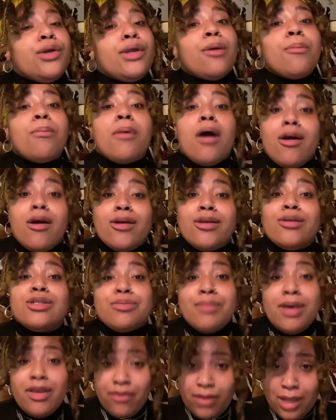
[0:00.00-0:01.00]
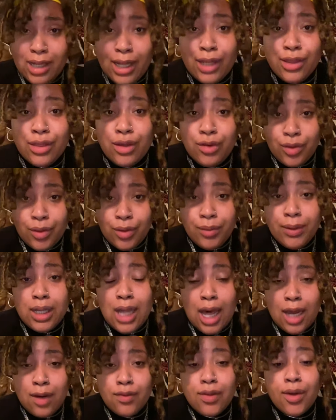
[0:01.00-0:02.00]
partners may feel like they're doing a
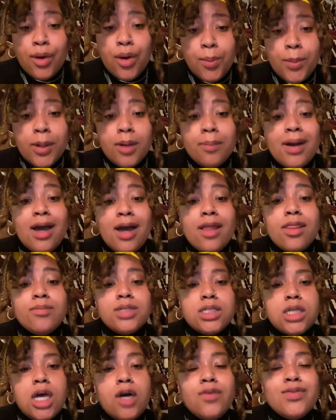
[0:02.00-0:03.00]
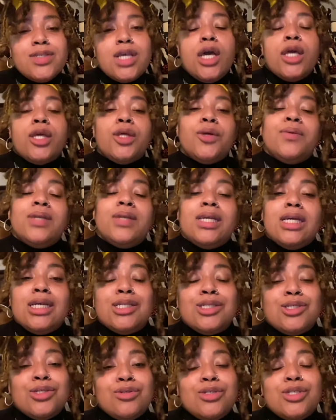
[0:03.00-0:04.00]
lot of the homework by themselves, you
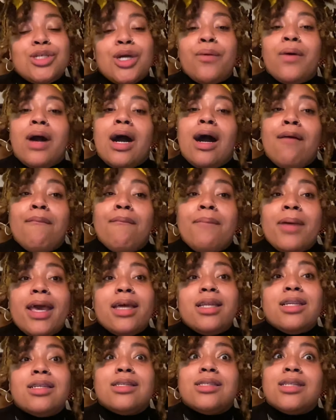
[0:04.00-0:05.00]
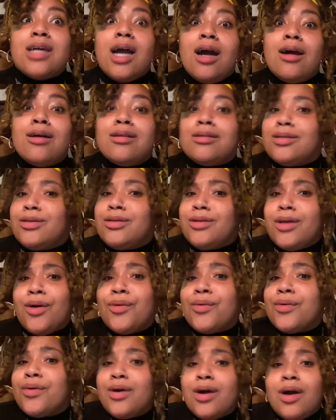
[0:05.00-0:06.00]
need to show up and
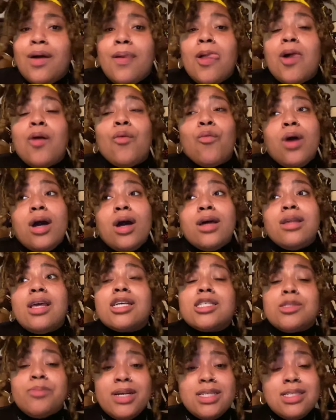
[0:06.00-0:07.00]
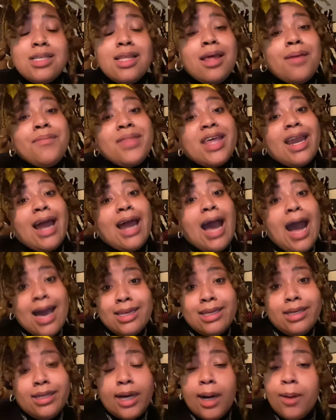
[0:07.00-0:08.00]
one, express to them that I
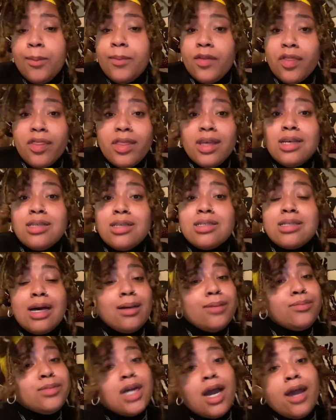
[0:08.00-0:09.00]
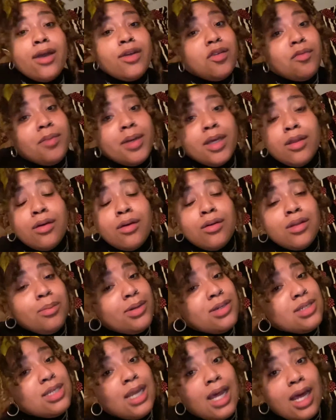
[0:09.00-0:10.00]
need help with this. I'm tired of being the only
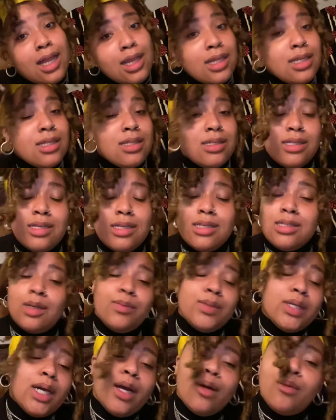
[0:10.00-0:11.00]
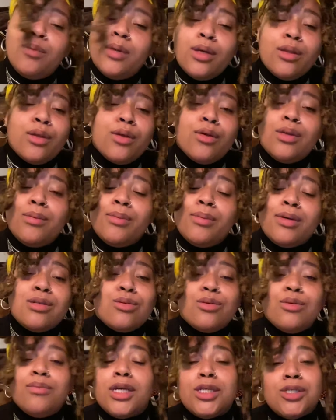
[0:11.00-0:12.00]
person that cleans this. I'm tired of being the only
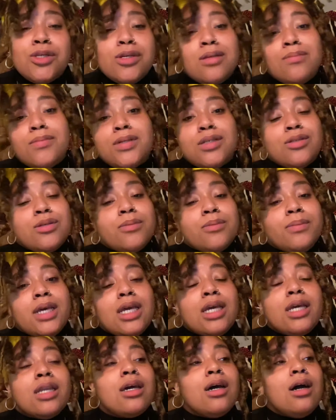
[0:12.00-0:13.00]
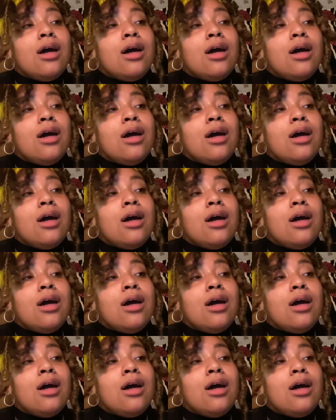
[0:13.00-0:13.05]
person who makes sure the bills are paid.